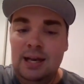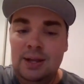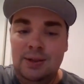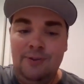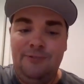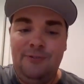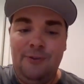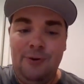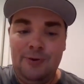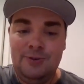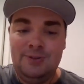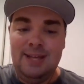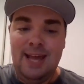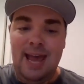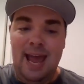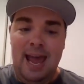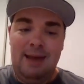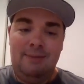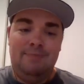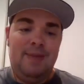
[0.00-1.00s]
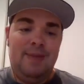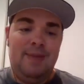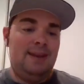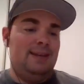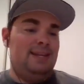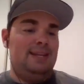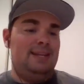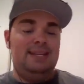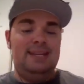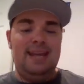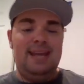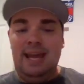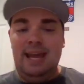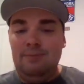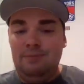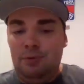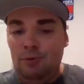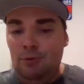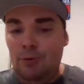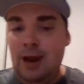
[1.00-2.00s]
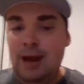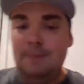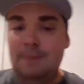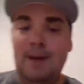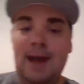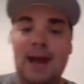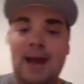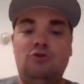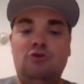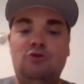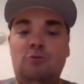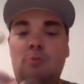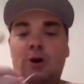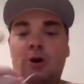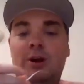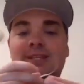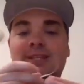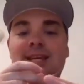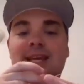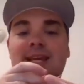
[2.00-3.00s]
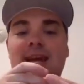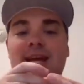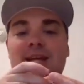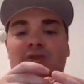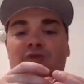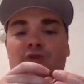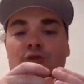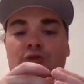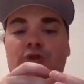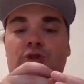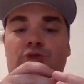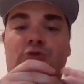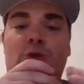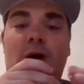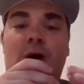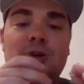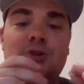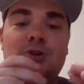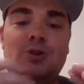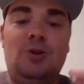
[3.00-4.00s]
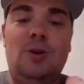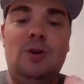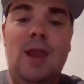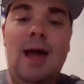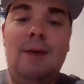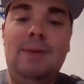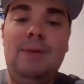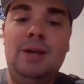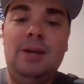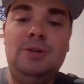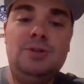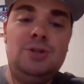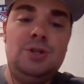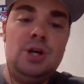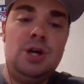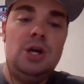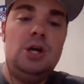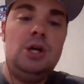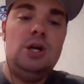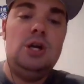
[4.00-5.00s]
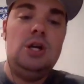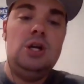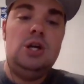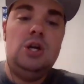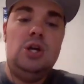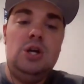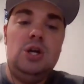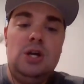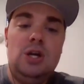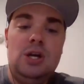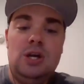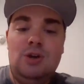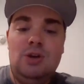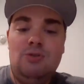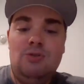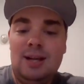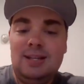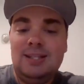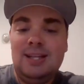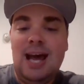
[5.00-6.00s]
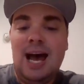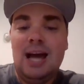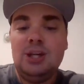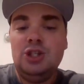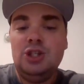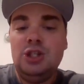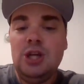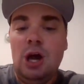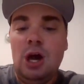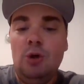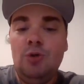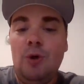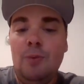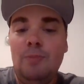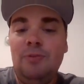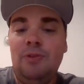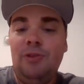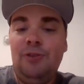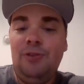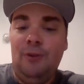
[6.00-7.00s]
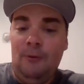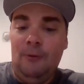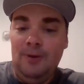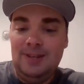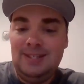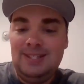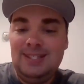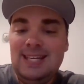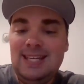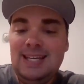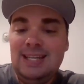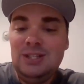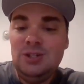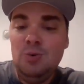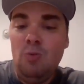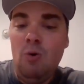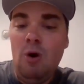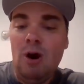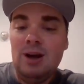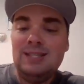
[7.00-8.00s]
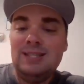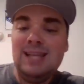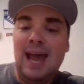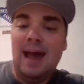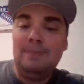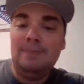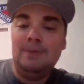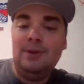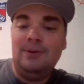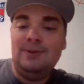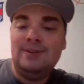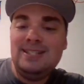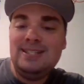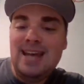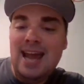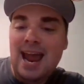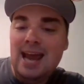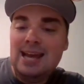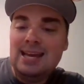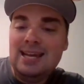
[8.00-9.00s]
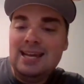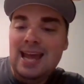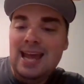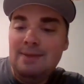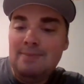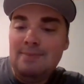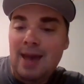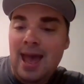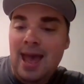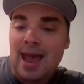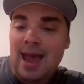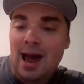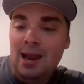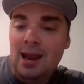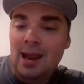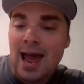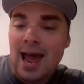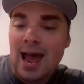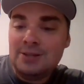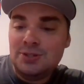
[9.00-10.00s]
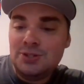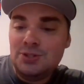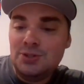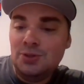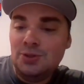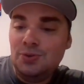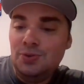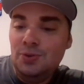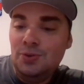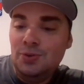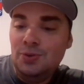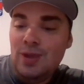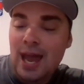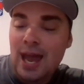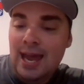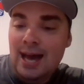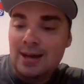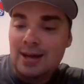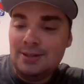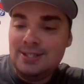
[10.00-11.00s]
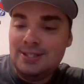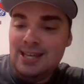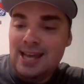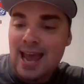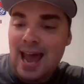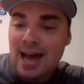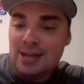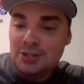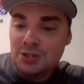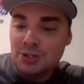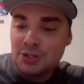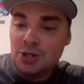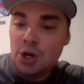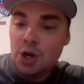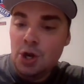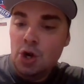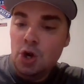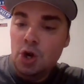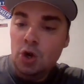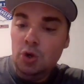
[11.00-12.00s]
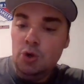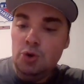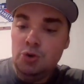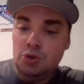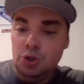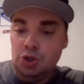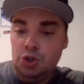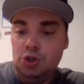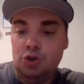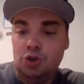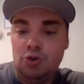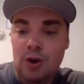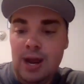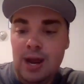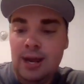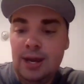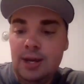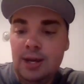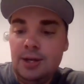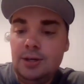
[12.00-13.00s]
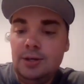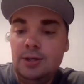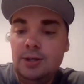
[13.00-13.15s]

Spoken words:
in the first game. Then game 3, Pedro Martinez versus Roger Clemens. Red Sox shelled them 13-1, snapping their 10-game ALCS losing streak